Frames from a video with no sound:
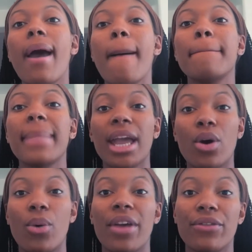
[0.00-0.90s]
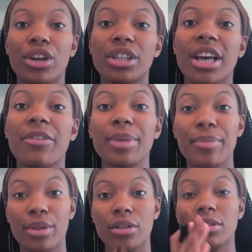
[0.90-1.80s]
make a way for yourself.
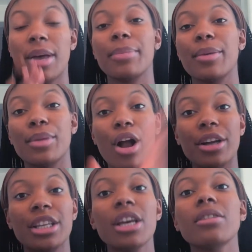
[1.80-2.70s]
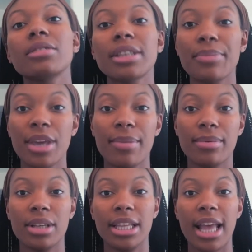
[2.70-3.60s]
Some people already know some
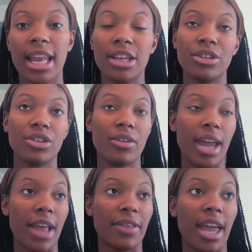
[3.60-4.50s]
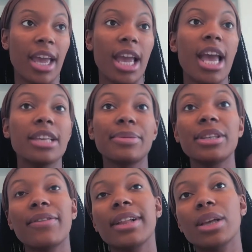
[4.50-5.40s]
people in that industry, and they
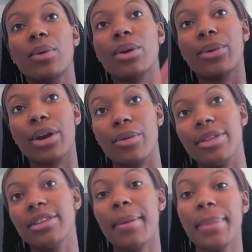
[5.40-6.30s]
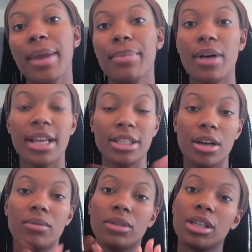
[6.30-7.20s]
specifically want to work with some people and
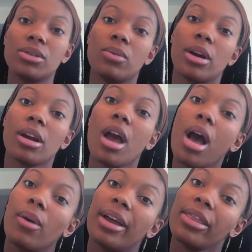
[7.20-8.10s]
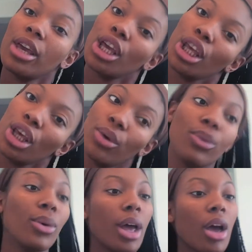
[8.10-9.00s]
don't want to work with you,
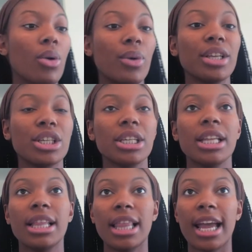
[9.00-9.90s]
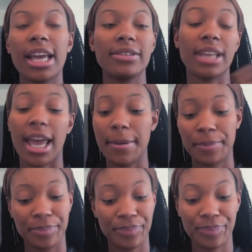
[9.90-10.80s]
which, like I said,
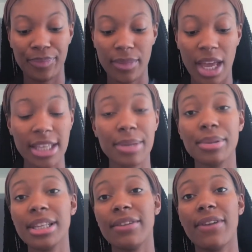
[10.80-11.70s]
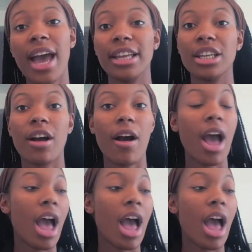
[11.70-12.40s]
it's completely fine. You know,